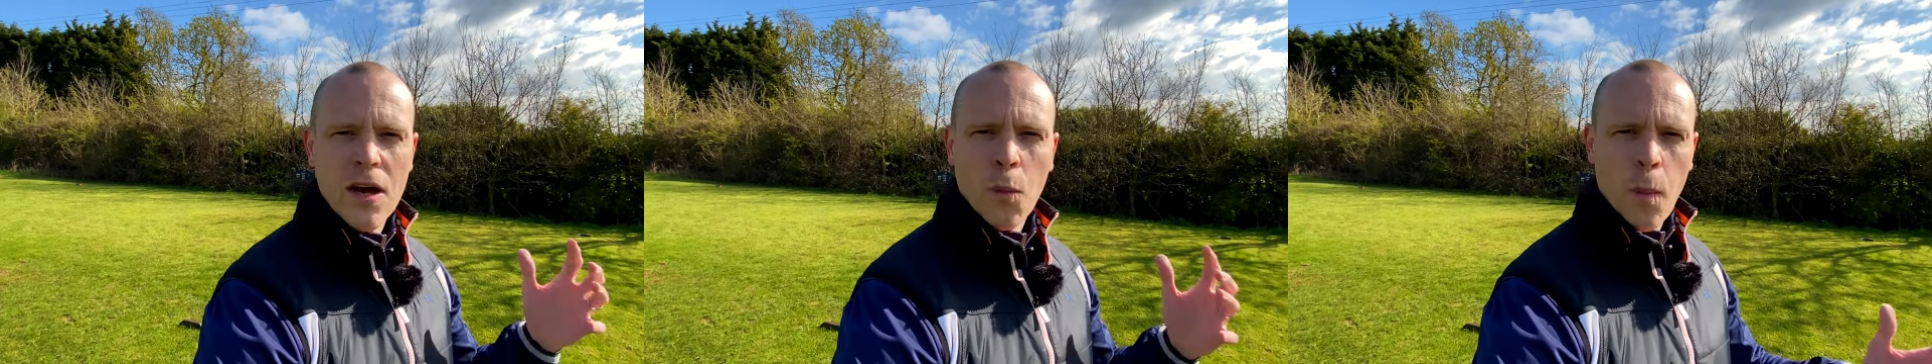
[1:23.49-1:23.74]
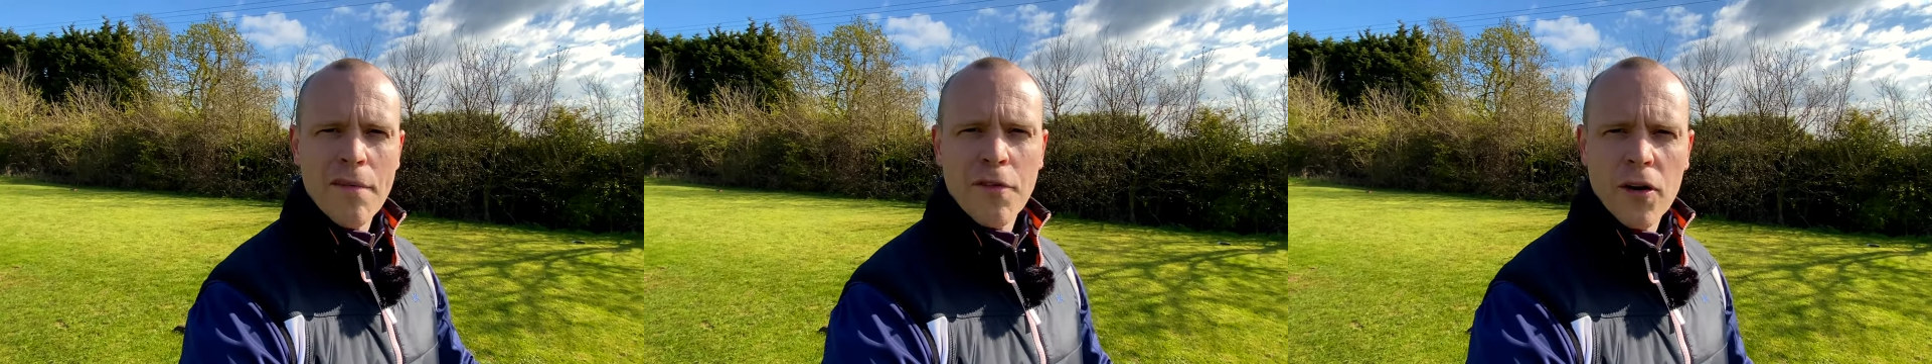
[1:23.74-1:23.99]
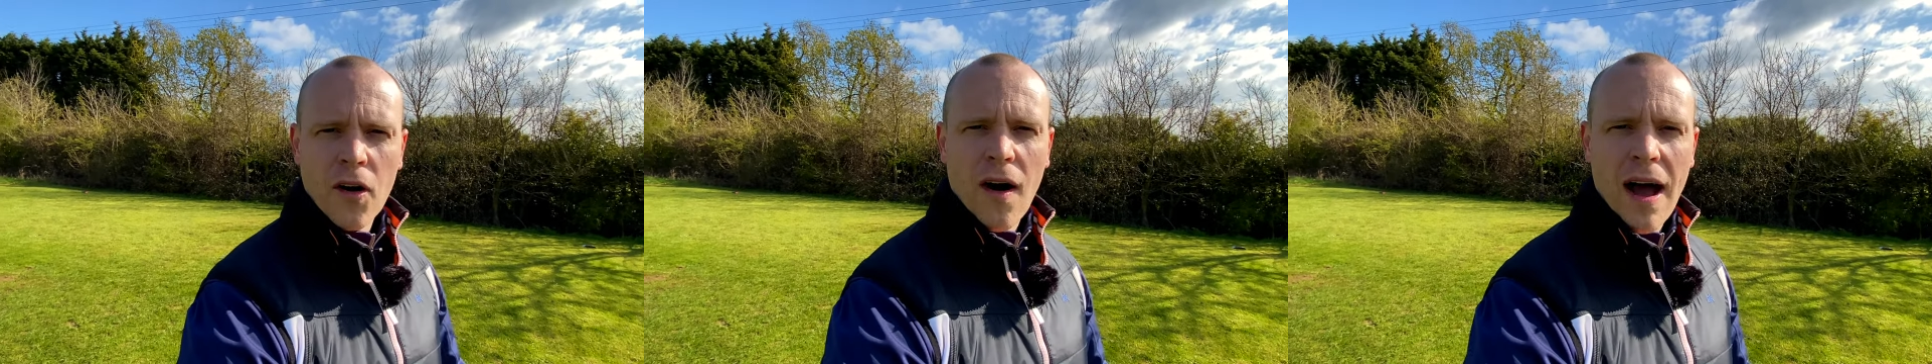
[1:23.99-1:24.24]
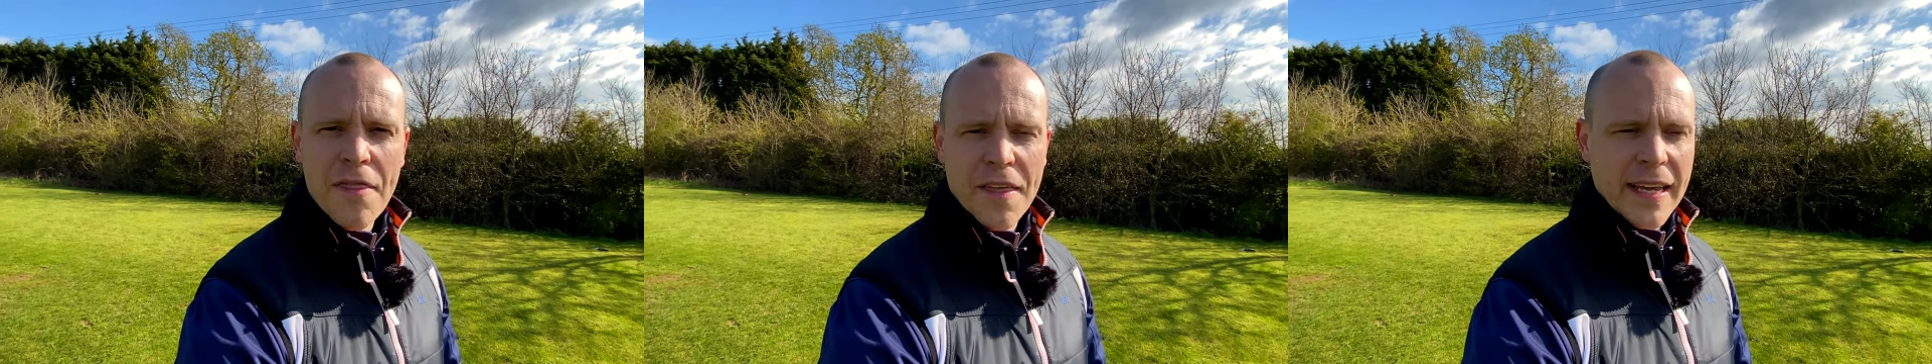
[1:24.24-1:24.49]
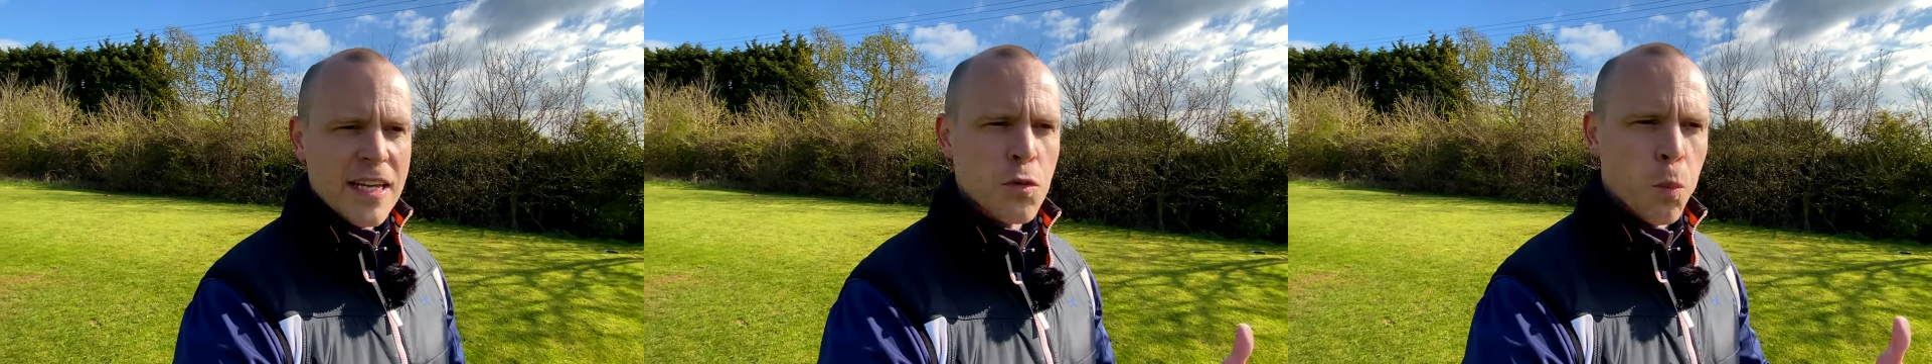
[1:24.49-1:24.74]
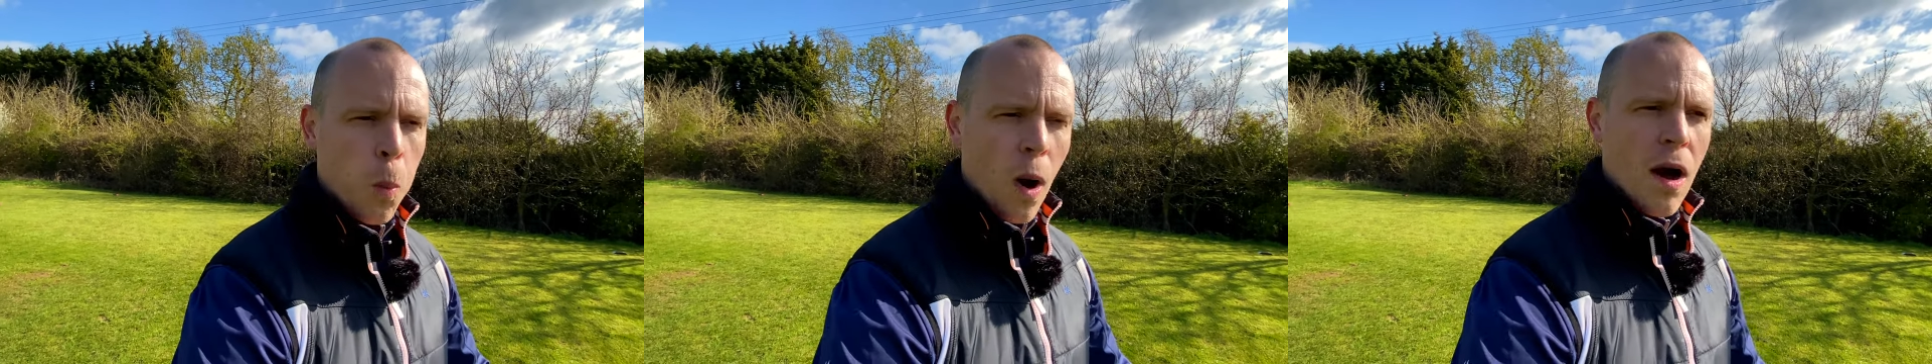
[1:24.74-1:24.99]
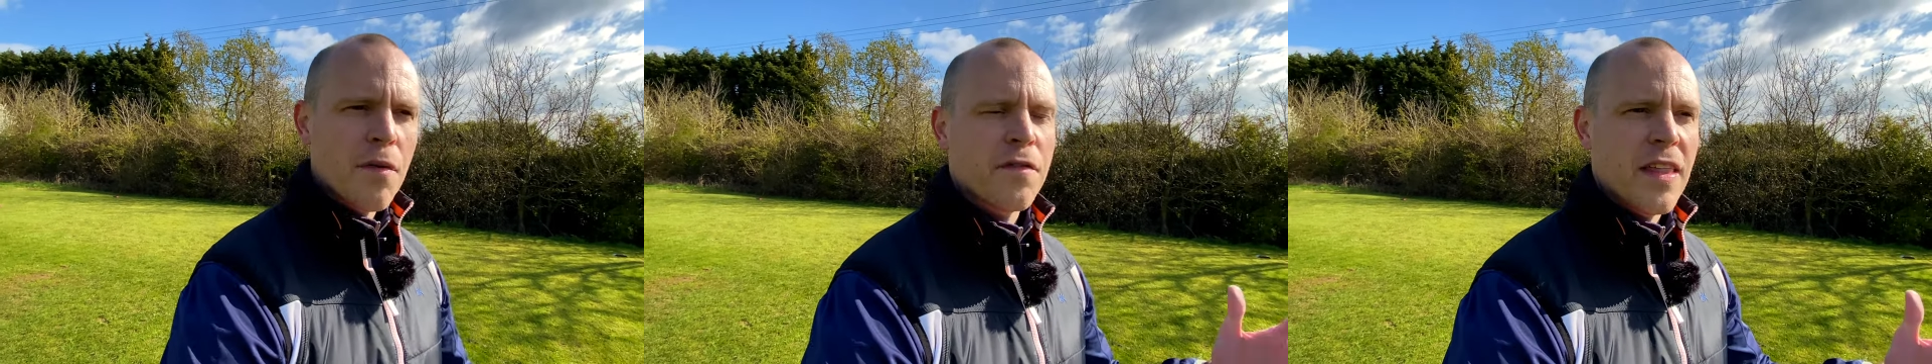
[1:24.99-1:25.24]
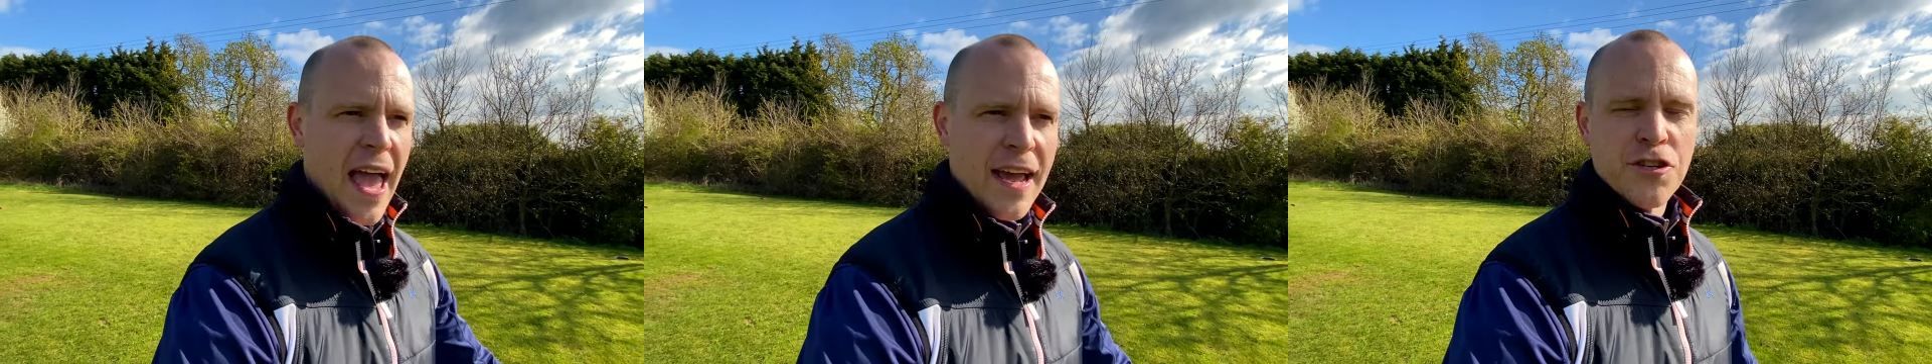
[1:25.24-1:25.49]
whether or not I think it's worth
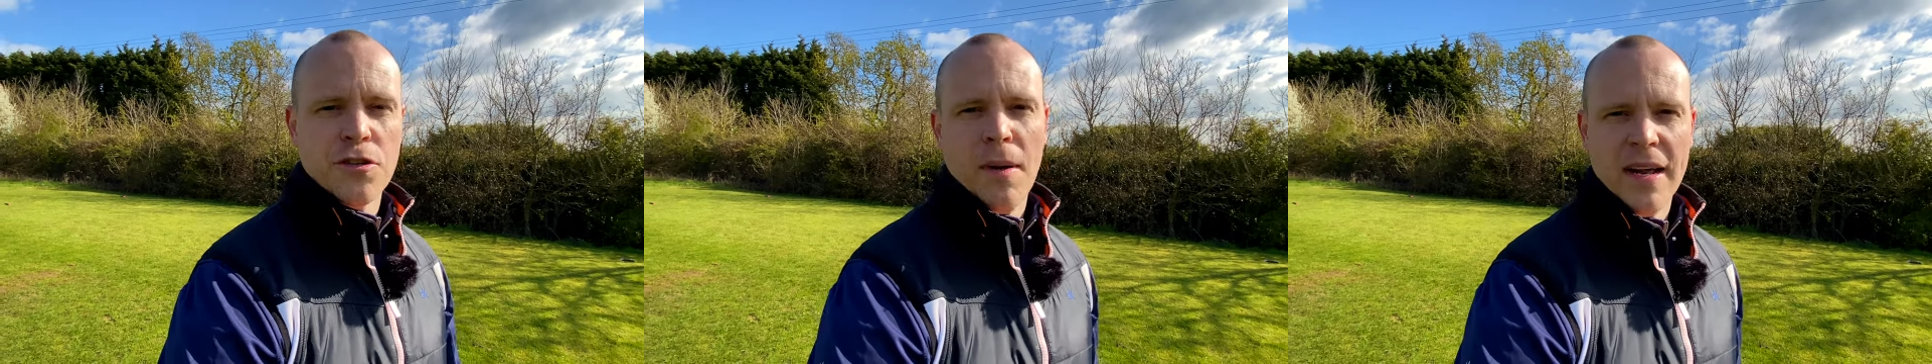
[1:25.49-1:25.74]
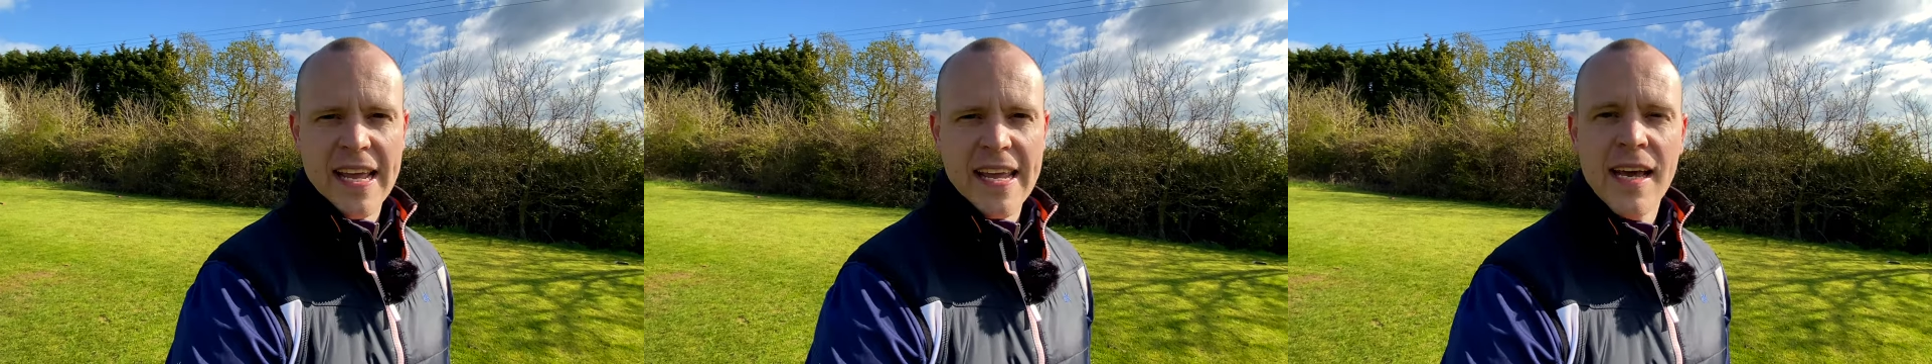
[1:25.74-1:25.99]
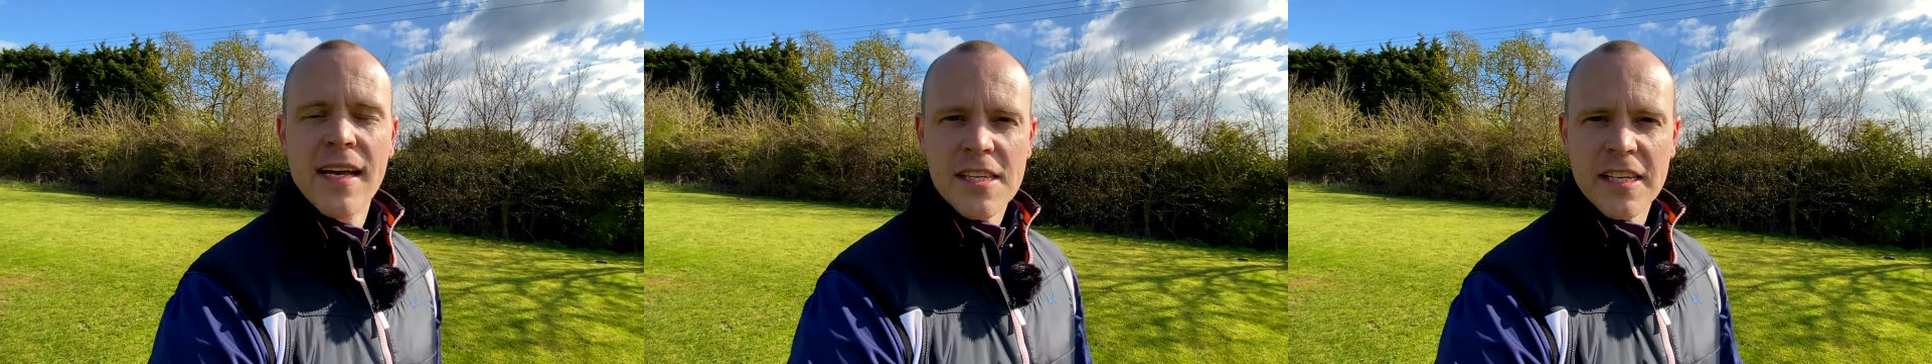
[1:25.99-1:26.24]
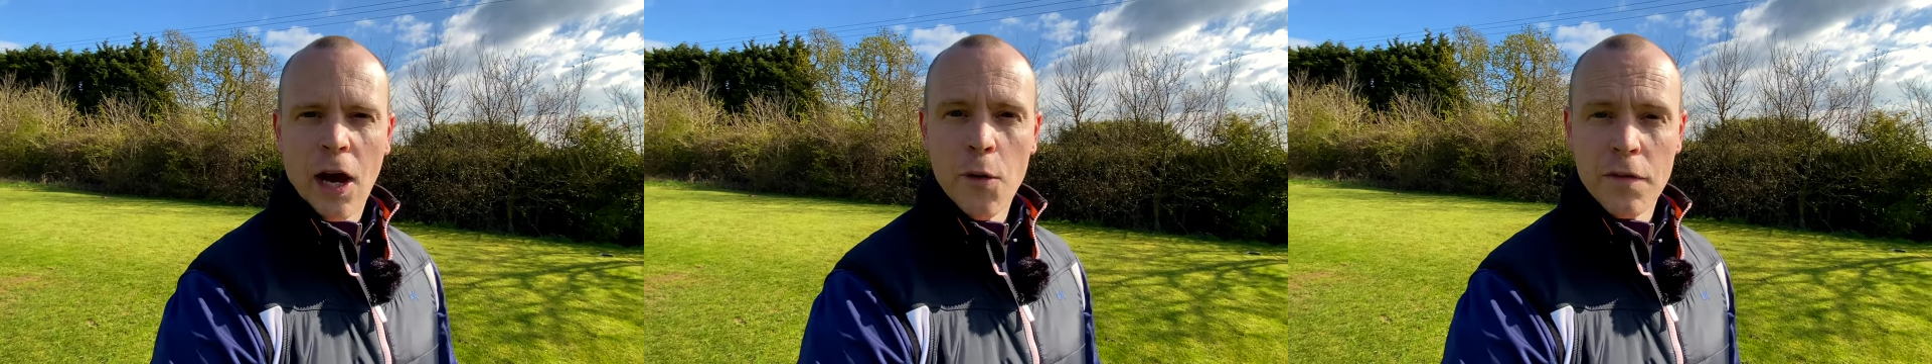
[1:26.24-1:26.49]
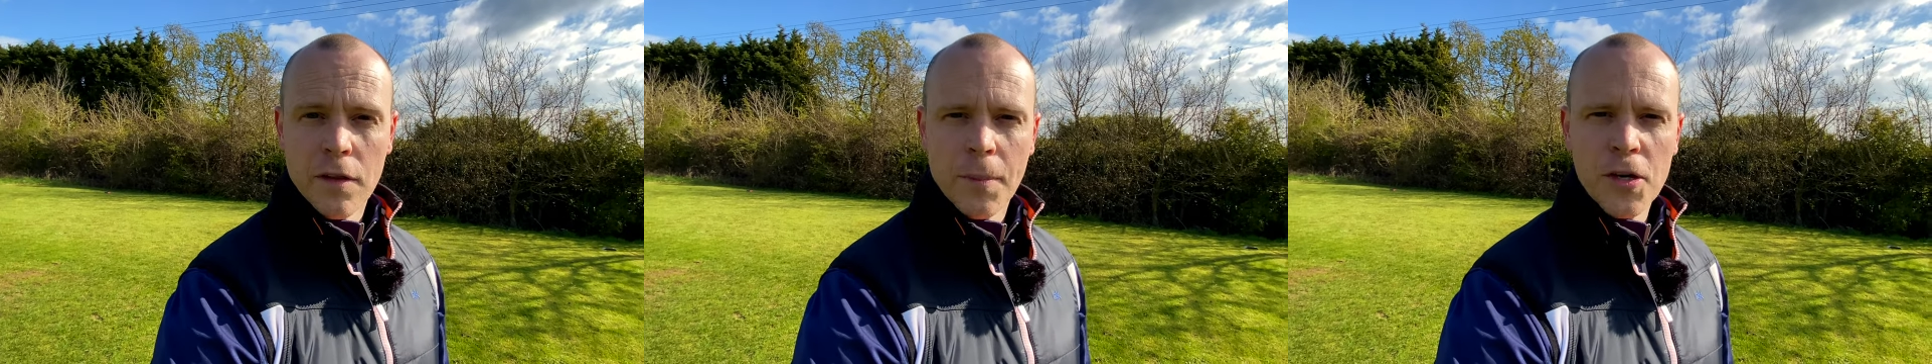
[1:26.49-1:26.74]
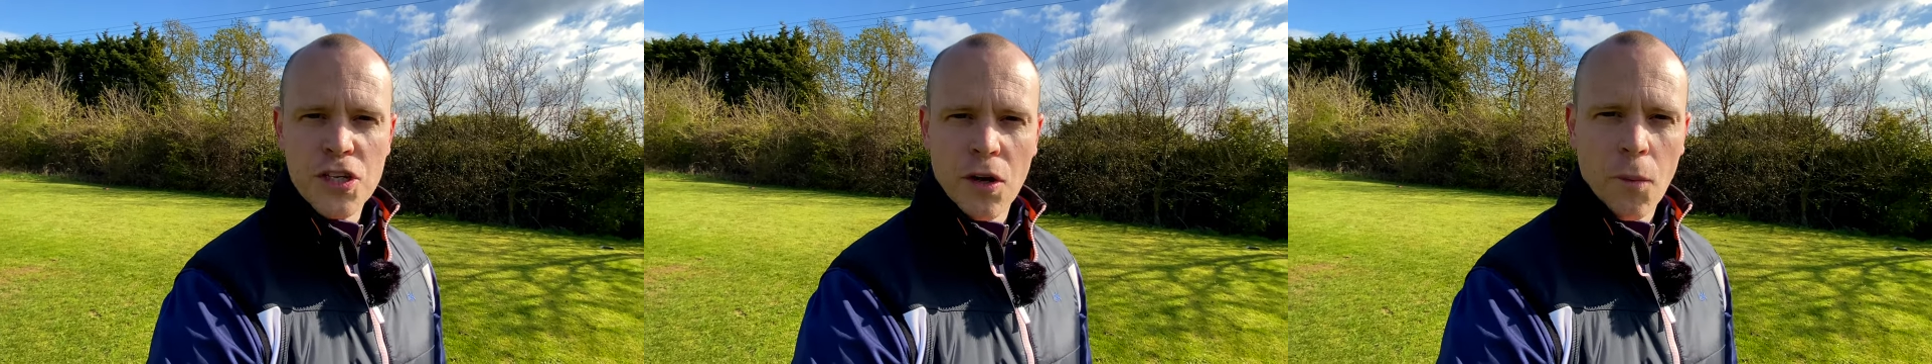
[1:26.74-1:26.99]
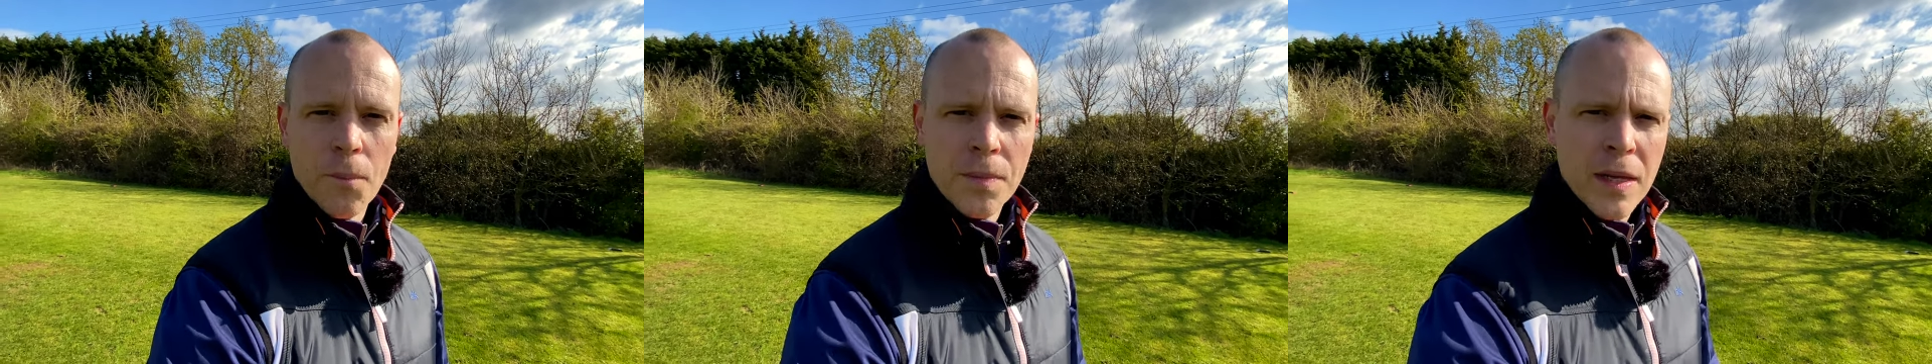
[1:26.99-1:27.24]
the extra money to go for the Bushnell.